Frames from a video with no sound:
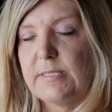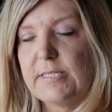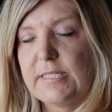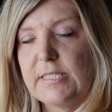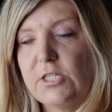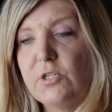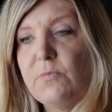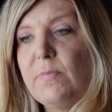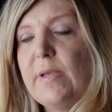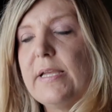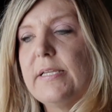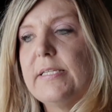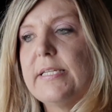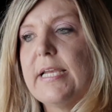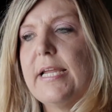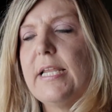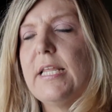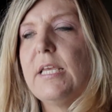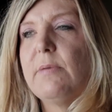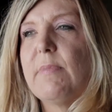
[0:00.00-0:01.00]
Still
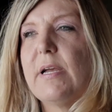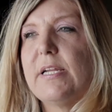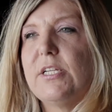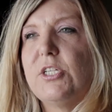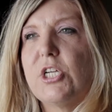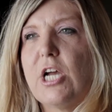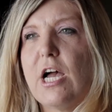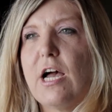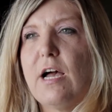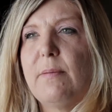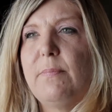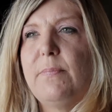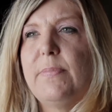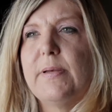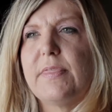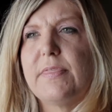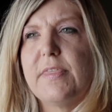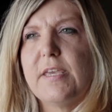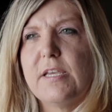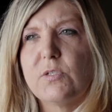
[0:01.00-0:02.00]
maintaining my job,
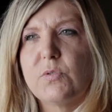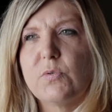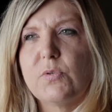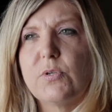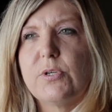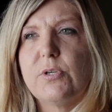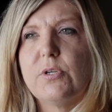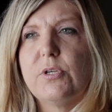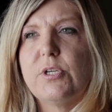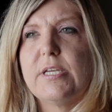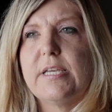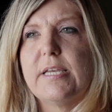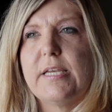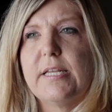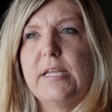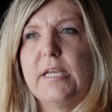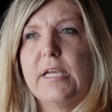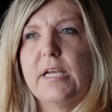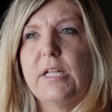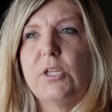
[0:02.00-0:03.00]
but things were
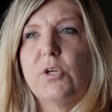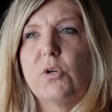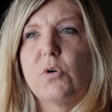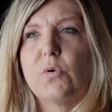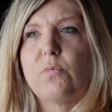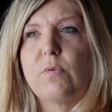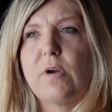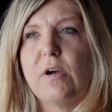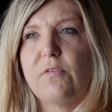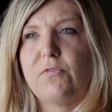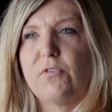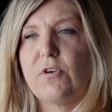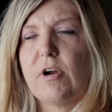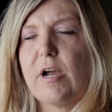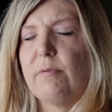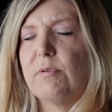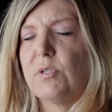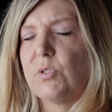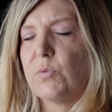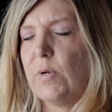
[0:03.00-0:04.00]
getting a little rougher.
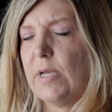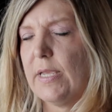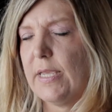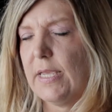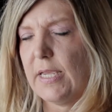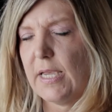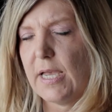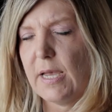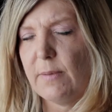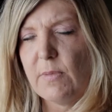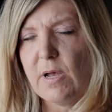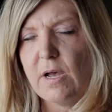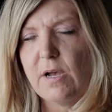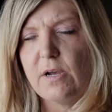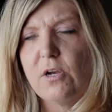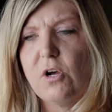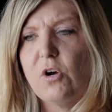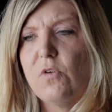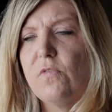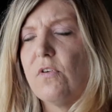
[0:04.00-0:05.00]
I was waking up
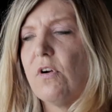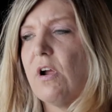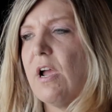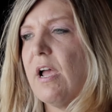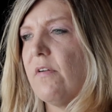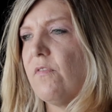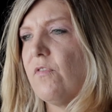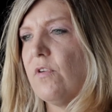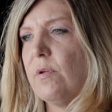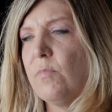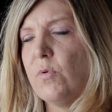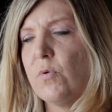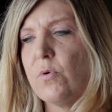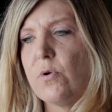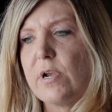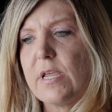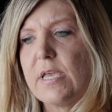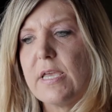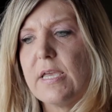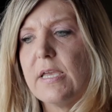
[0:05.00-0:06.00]
hungover every
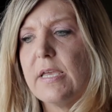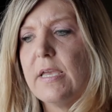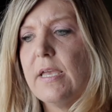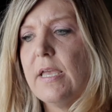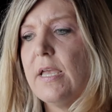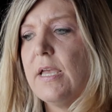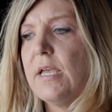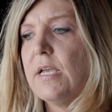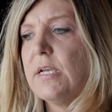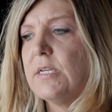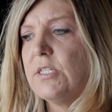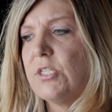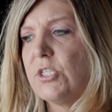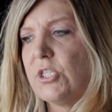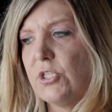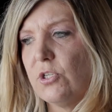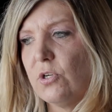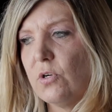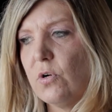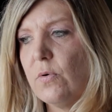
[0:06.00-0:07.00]
morning,
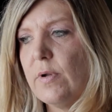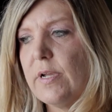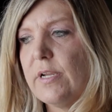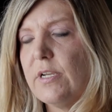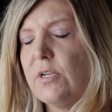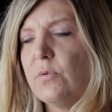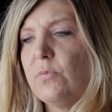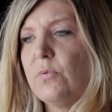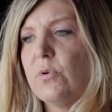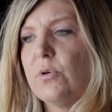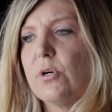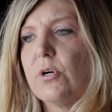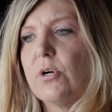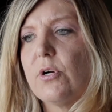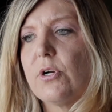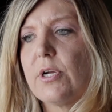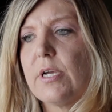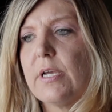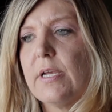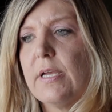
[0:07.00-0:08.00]
still going to
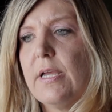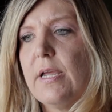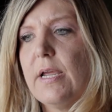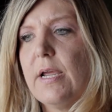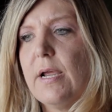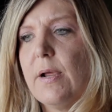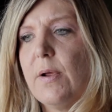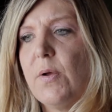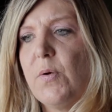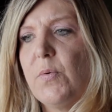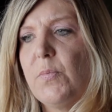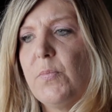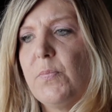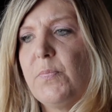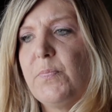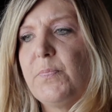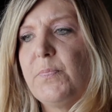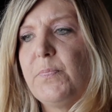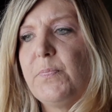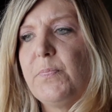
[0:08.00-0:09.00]
work,
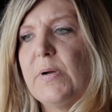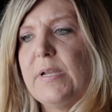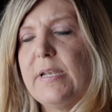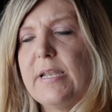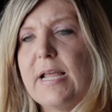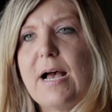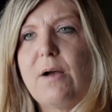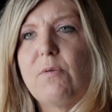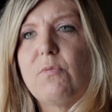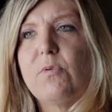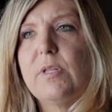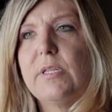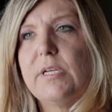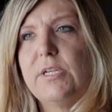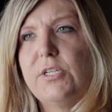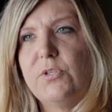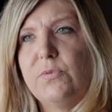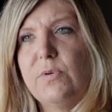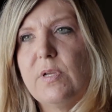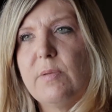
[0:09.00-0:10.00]
but not
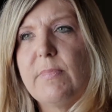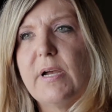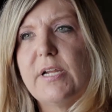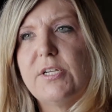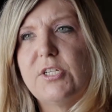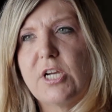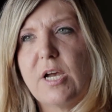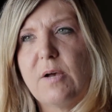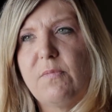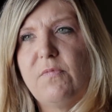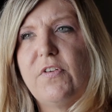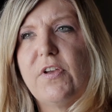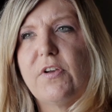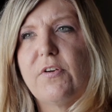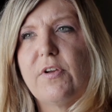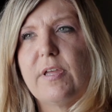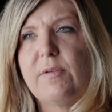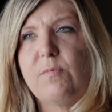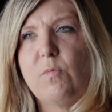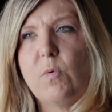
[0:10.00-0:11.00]
really doing my job
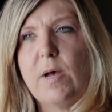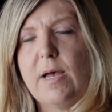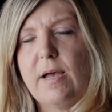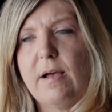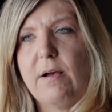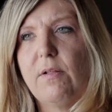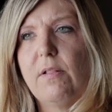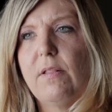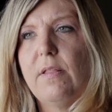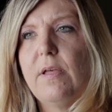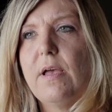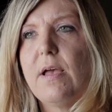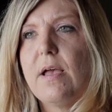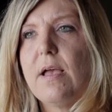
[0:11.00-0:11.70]
very well.